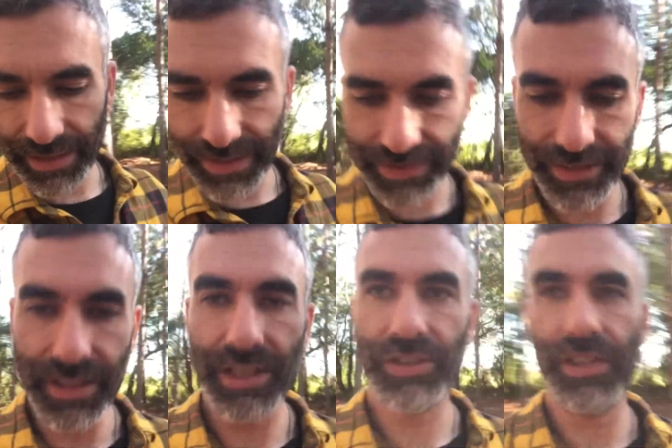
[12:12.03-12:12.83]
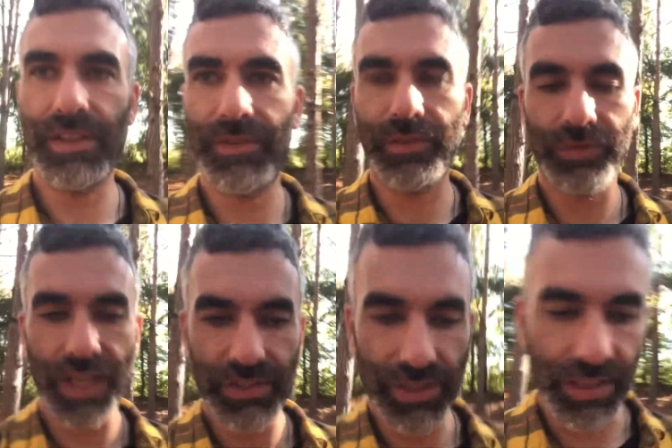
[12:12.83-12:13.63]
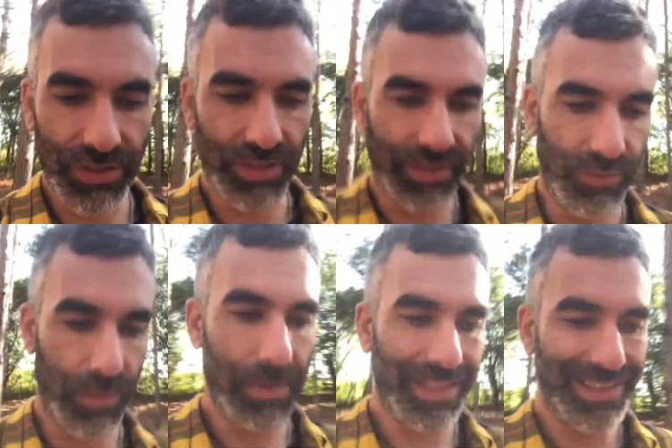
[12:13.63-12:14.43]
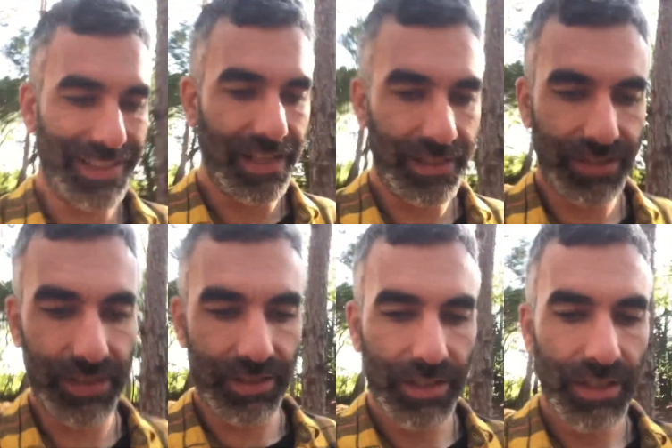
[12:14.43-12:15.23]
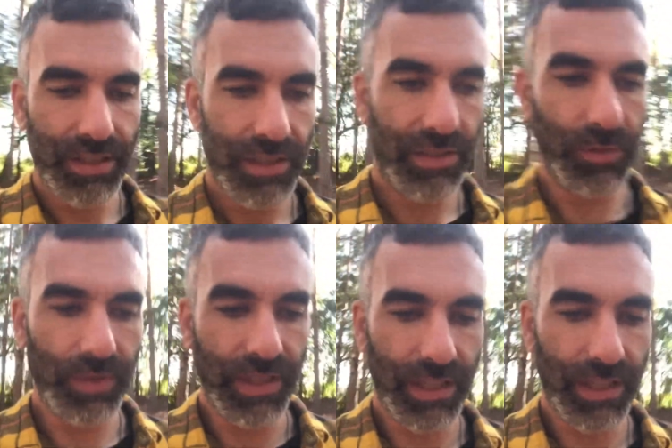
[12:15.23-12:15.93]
this initiative, the Fresh Initiative, would be designed to really